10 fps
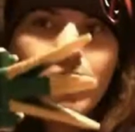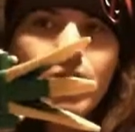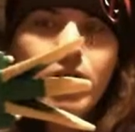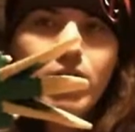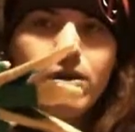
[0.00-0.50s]

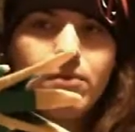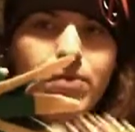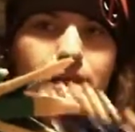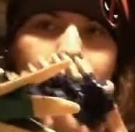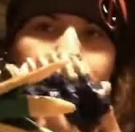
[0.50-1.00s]

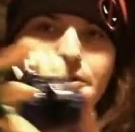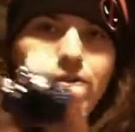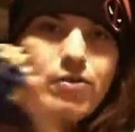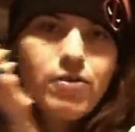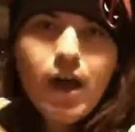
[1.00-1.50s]
comparison
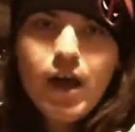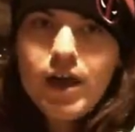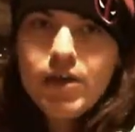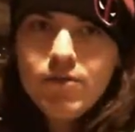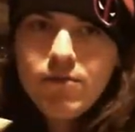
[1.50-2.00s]
to
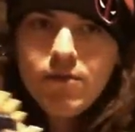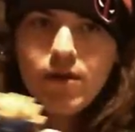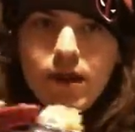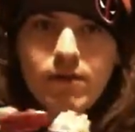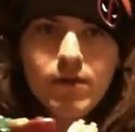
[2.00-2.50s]
size, if
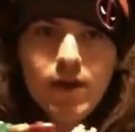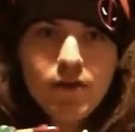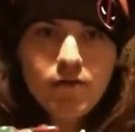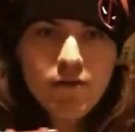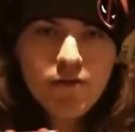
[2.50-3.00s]
you
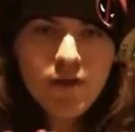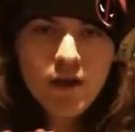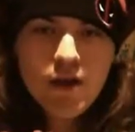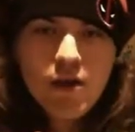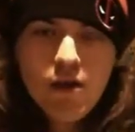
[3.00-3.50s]
guys can
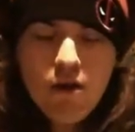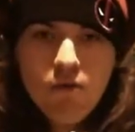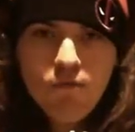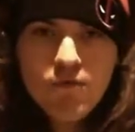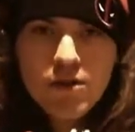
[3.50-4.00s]
see,
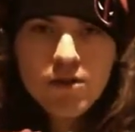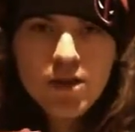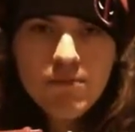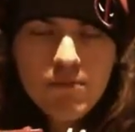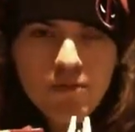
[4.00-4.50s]
are
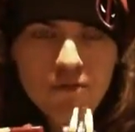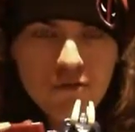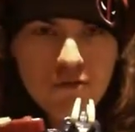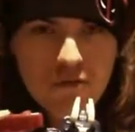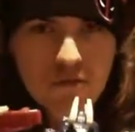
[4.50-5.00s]
relatively
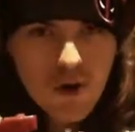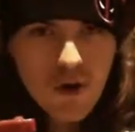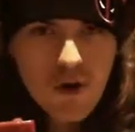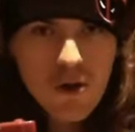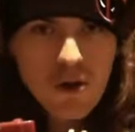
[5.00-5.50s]

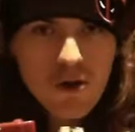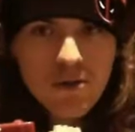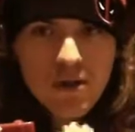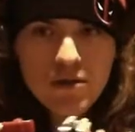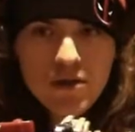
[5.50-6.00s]
smaller
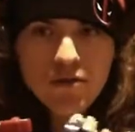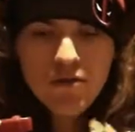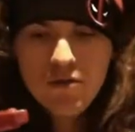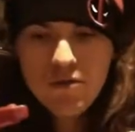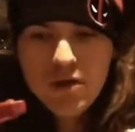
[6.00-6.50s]
than these
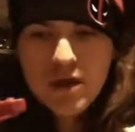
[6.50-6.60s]
two,